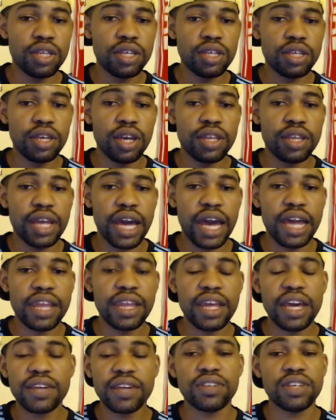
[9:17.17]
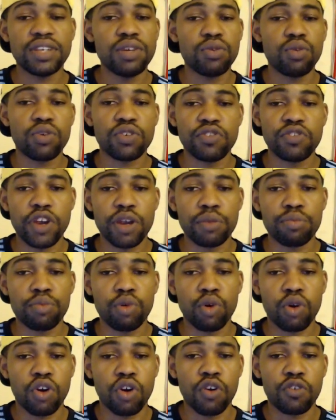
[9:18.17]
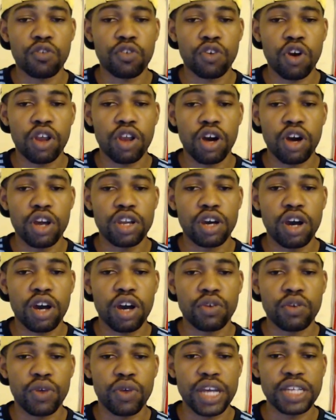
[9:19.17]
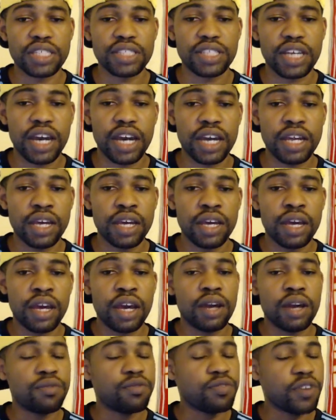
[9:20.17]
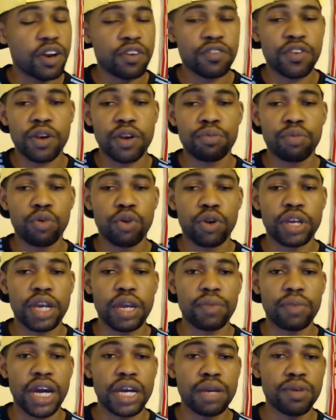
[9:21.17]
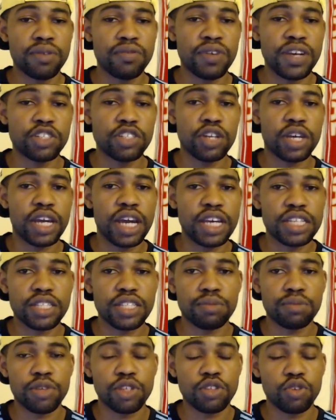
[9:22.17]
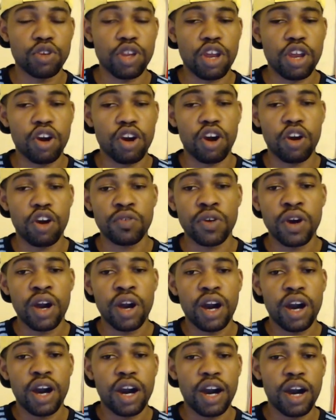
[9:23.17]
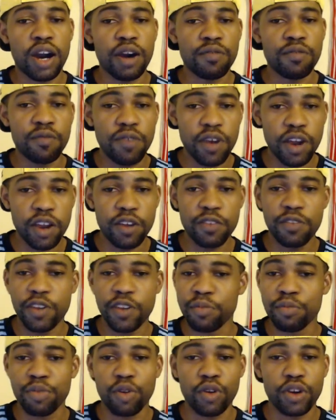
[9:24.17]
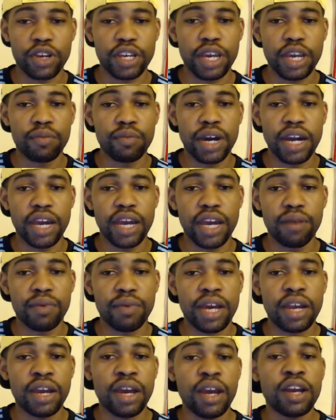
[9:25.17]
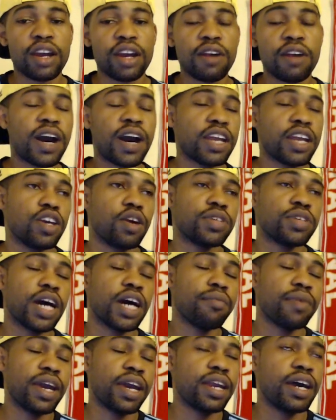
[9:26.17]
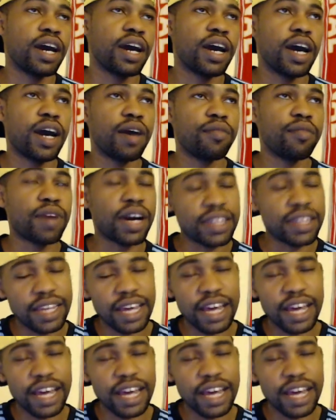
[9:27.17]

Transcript: yeah, Nández. He was very poor overall on the on the right side. Very very poor game by him. Eventually gets substituted off. Uh, very very poor game by him, man. Cavani up top, man. Um, I,